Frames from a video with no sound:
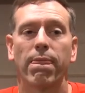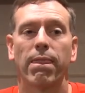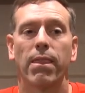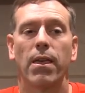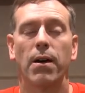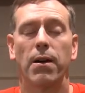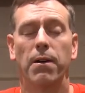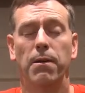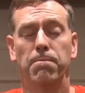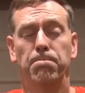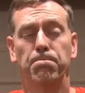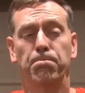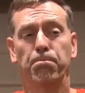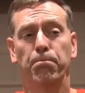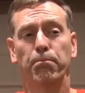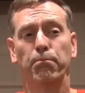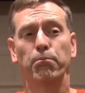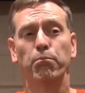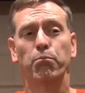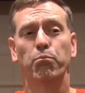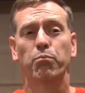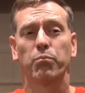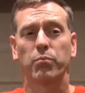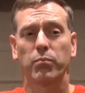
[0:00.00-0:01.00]
I
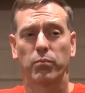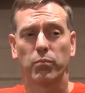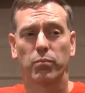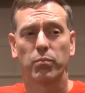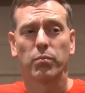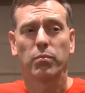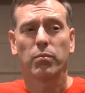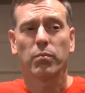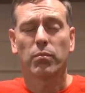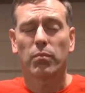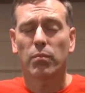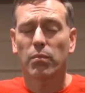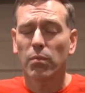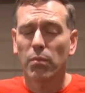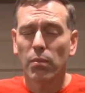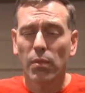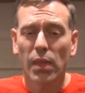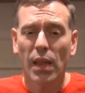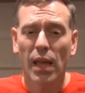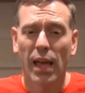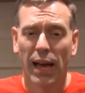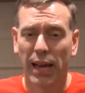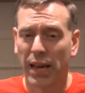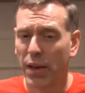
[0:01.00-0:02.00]

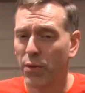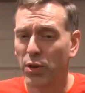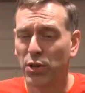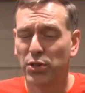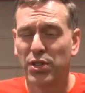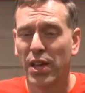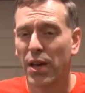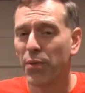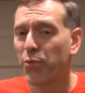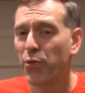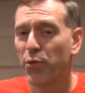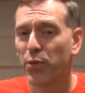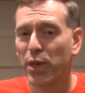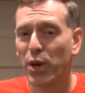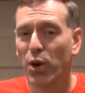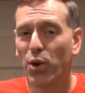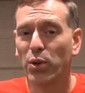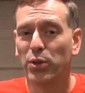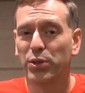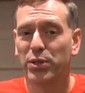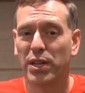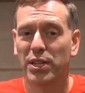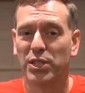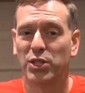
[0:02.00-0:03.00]
give you an example of the
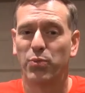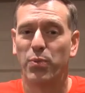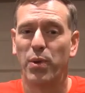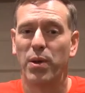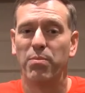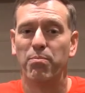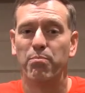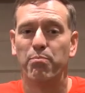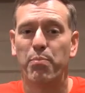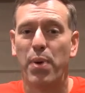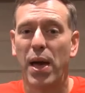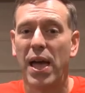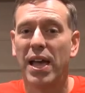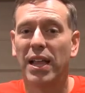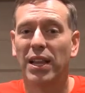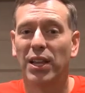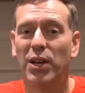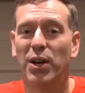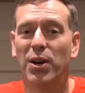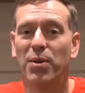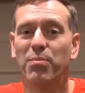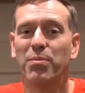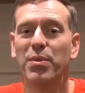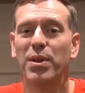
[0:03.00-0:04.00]
Old Testament.
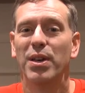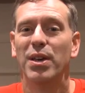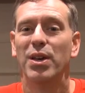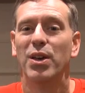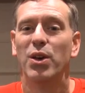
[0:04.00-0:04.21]
Balaam,